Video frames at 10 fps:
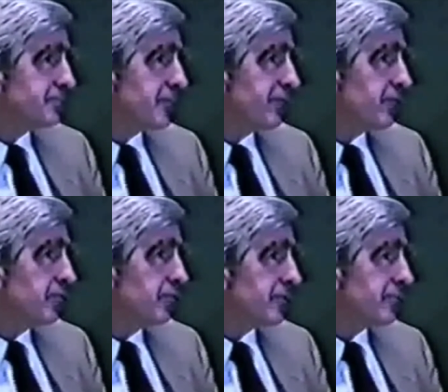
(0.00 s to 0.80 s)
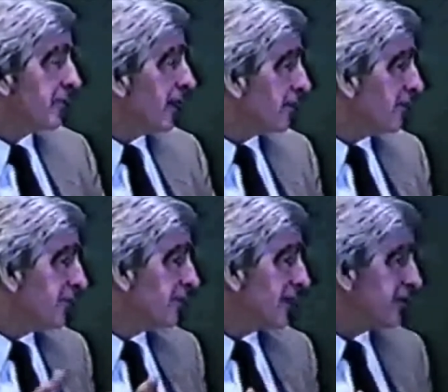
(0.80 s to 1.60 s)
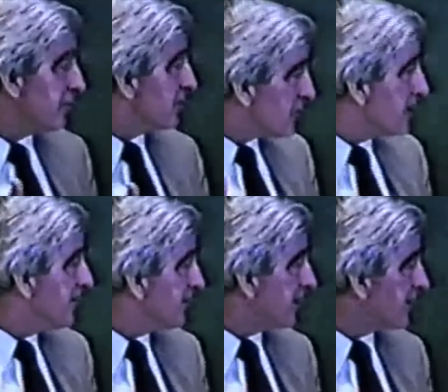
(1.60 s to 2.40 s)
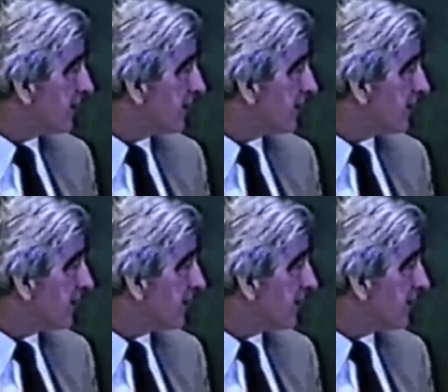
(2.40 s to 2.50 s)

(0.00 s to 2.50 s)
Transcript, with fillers: if you would, how do you feel about your achievements?